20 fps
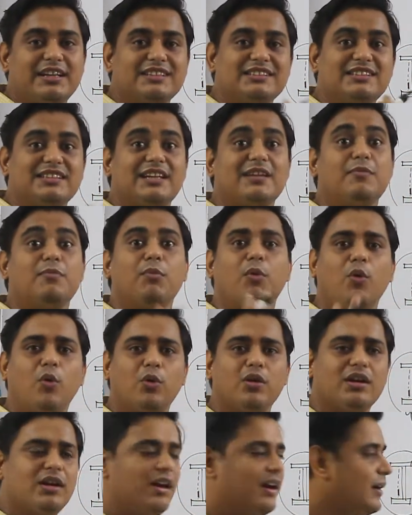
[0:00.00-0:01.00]
is little
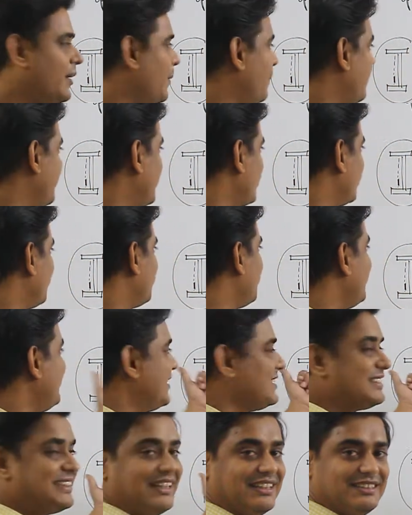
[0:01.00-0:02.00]
more compared to the
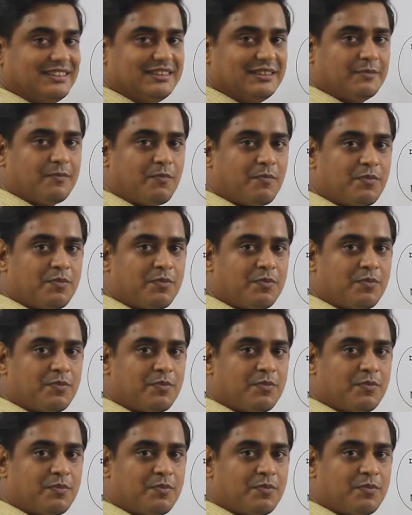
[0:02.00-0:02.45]
previous case,